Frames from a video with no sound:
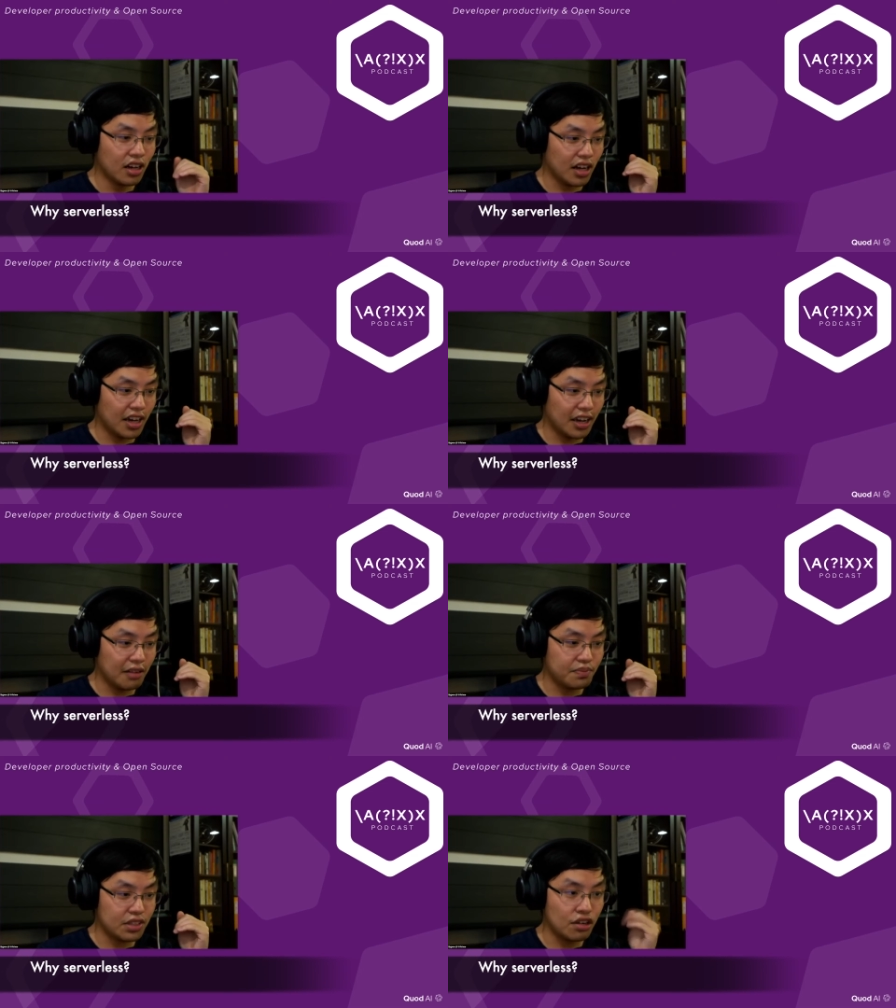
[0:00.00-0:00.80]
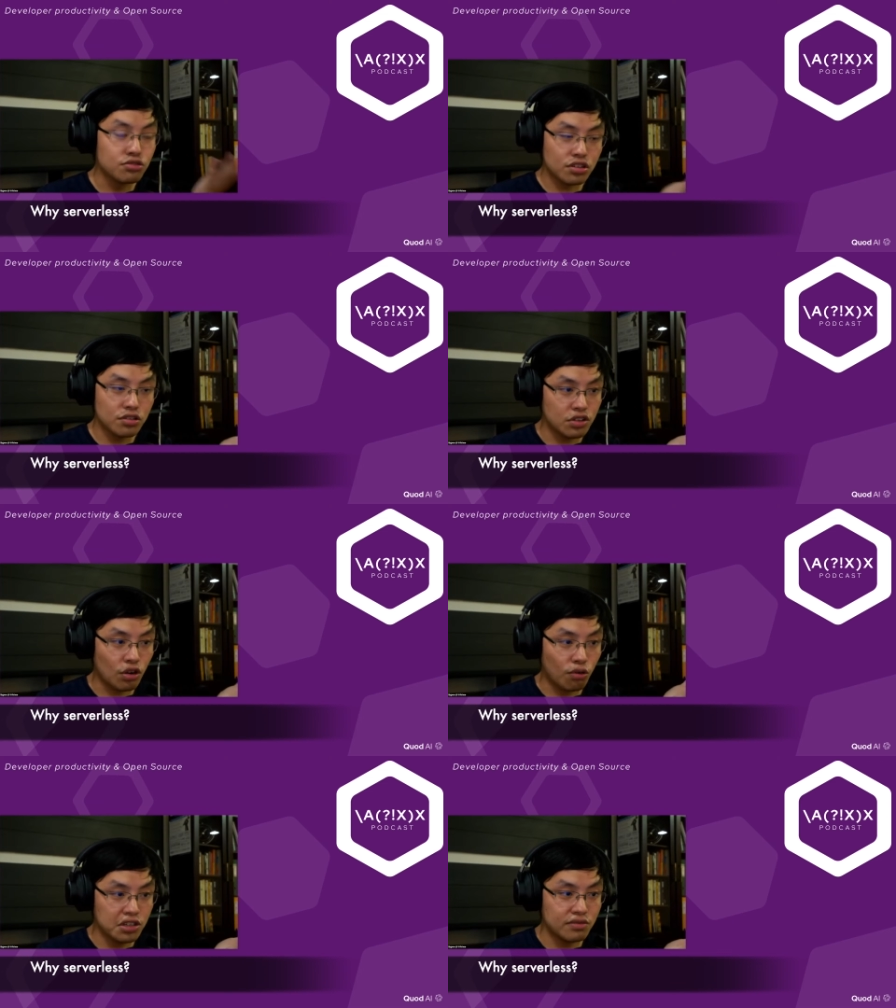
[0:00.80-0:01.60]
And also, the
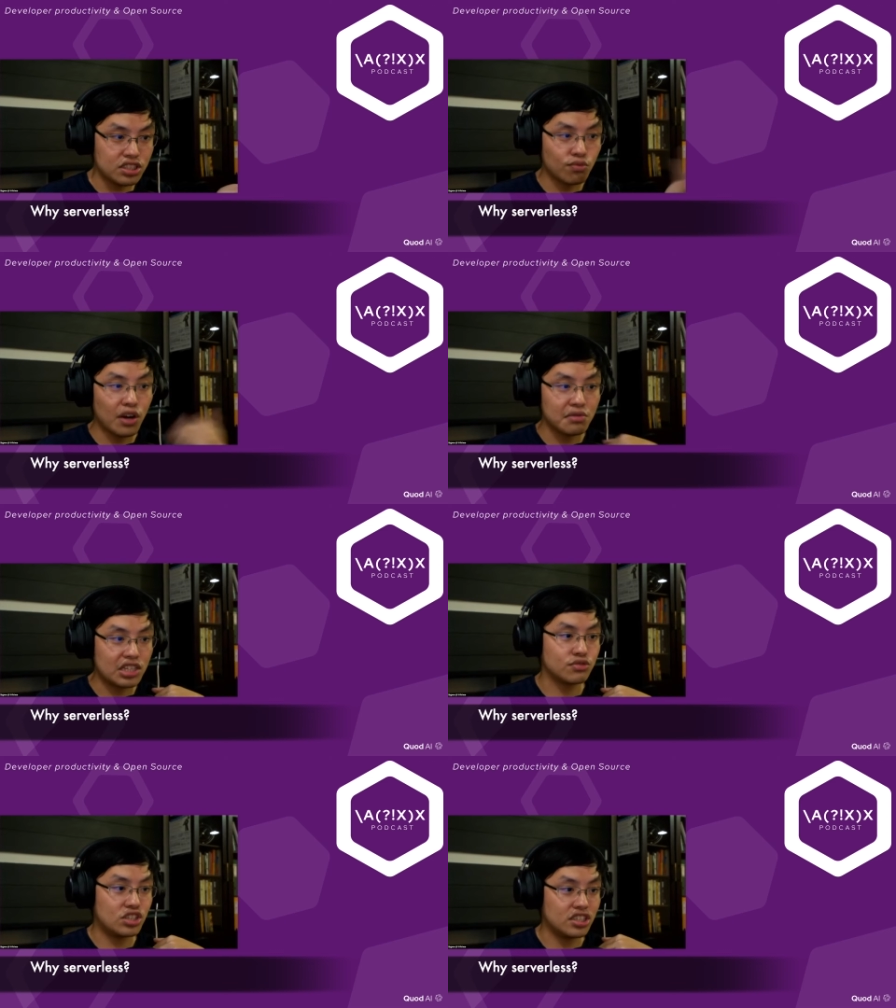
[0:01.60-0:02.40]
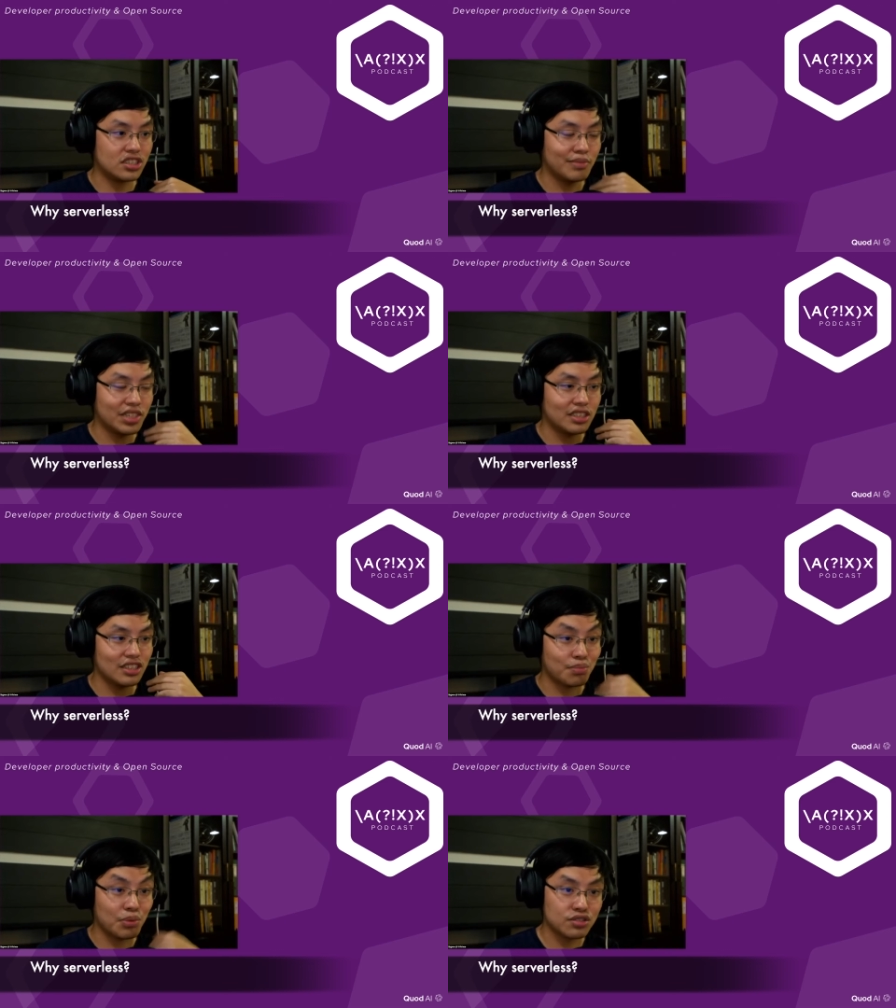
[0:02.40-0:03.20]
only reason why we can switch it seamlessly
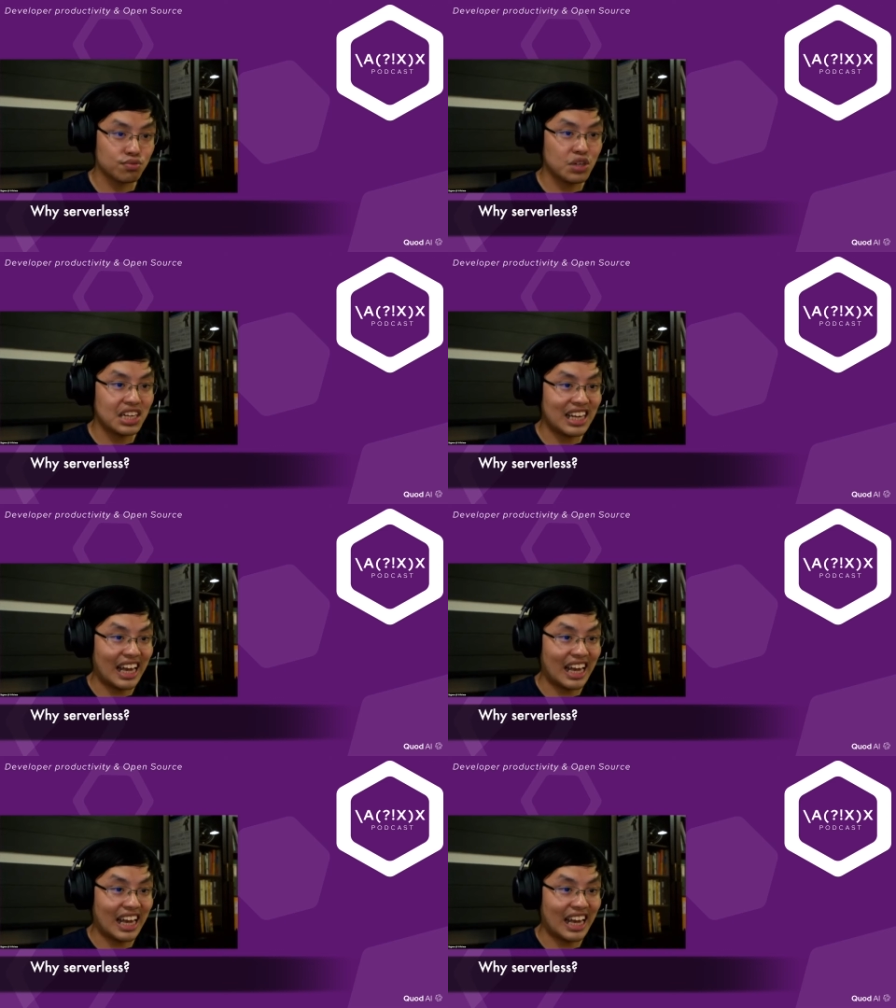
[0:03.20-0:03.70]
is because we